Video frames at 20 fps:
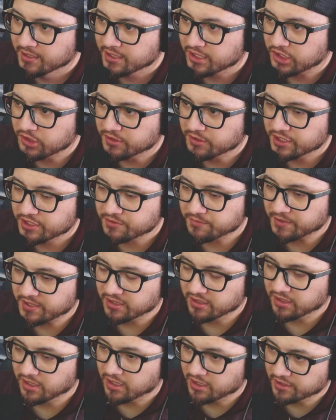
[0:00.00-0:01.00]
units with a
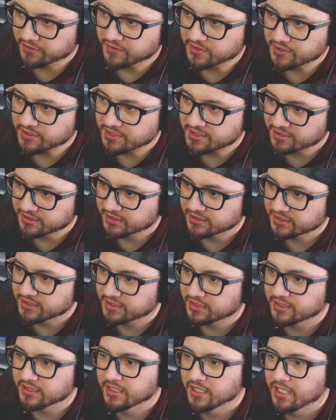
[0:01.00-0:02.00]
lot of
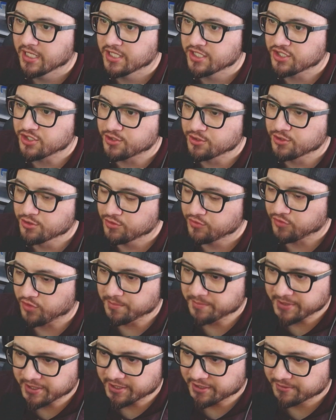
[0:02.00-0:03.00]
utility to choose from
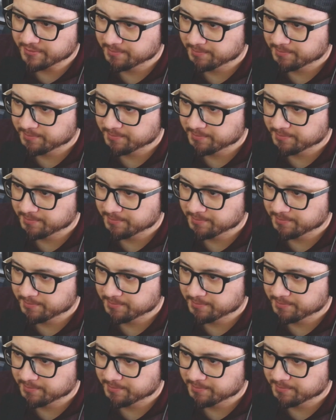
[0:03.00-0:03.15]
here.